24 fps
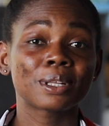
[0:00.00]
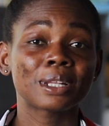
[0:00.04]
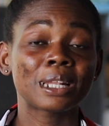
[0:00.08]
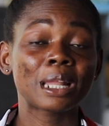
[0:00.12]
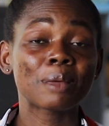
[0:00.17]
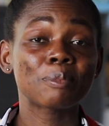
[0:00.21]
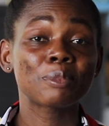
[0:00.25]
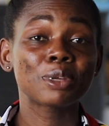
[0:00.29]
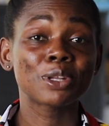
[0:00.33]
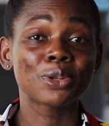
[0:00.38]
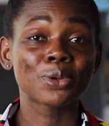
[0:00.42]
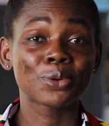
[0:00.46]

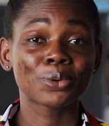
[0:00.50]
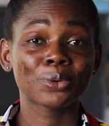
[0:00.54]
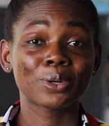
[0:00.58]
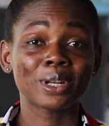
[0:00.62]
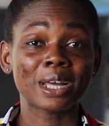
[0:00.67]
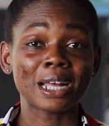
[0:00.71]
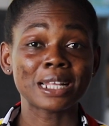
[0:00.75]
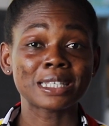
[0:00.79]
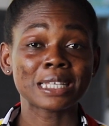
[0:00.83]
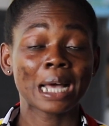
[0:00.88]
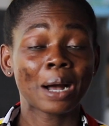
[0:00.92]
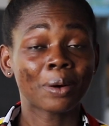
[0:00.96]
let me know
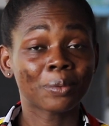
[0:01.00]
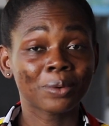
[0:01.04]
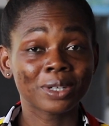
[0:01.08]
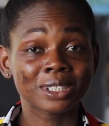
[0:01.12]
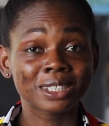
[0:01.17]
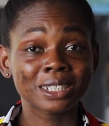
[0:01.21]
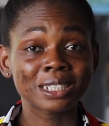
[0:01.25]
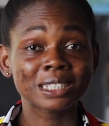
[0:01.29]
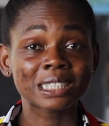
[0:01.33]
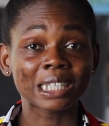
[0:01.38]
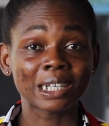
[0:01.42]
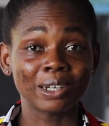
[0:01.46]
that I
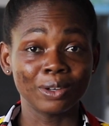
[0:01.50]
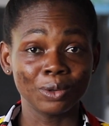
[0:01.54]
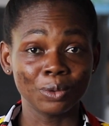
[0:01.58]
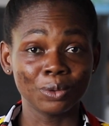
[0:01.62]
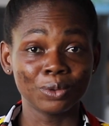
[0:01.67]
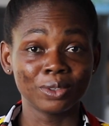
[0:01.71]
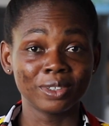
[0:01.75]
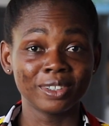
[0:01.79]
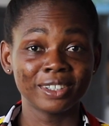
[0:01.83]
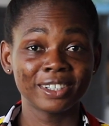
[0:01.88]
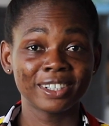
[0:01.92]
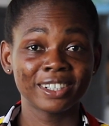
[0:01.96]
wasn't
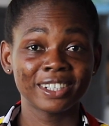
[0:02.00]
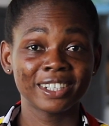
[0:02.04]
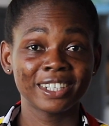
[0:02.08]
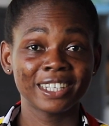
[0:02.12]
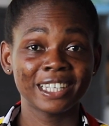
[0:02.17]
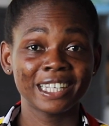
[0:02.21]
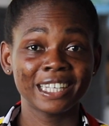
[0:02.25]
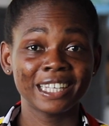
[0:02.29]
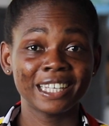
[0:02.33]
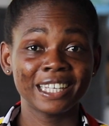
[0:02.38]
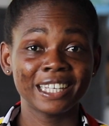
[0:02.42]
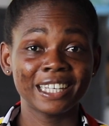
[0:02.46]
alone
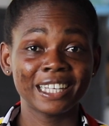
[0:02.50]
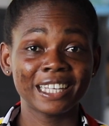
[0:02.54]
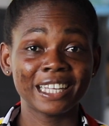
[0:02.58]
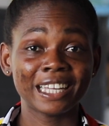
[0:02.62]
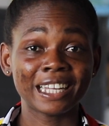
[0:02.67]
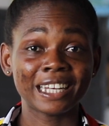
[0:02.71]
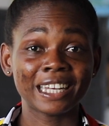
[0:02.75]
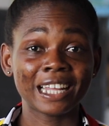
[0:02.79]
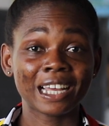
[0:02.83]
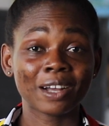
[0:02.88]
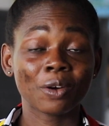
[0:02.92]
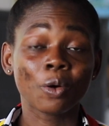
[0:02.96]

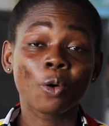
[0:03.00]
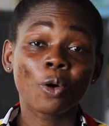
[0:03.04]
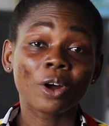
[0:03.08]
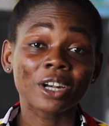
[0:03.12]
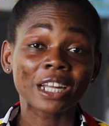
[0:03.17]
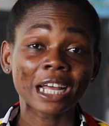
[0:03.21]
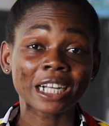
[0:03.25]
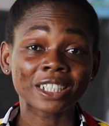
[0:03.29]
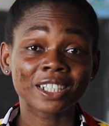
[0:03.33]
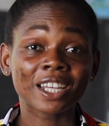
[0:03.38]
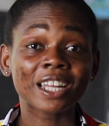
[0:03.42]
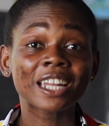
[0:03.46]
and that
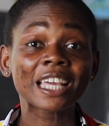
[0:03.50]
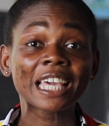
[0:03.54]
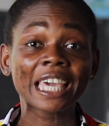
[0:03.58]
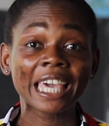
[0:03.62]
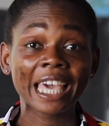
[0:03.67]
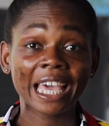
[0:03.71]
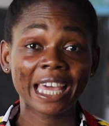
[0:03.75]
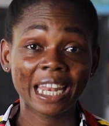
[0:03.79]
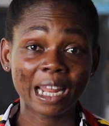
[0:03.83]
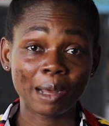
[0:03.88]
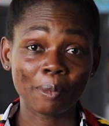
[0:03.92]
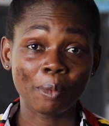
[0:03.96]
God actually
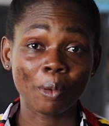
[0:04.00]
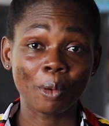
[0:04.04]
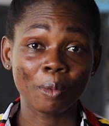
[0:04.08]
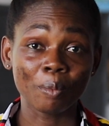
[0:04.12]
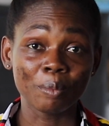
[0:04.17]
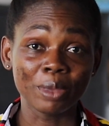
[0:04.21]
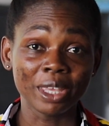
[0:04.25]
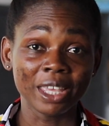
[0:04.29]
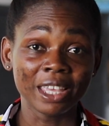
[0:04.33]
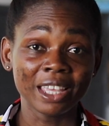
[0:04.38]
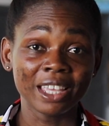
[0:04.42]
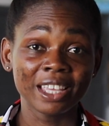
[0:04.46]
cared about
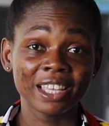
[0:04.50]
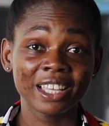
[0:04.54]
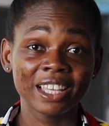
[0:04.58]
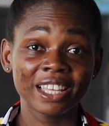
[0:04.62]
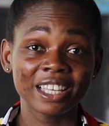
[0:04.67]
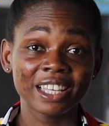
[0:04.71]
me.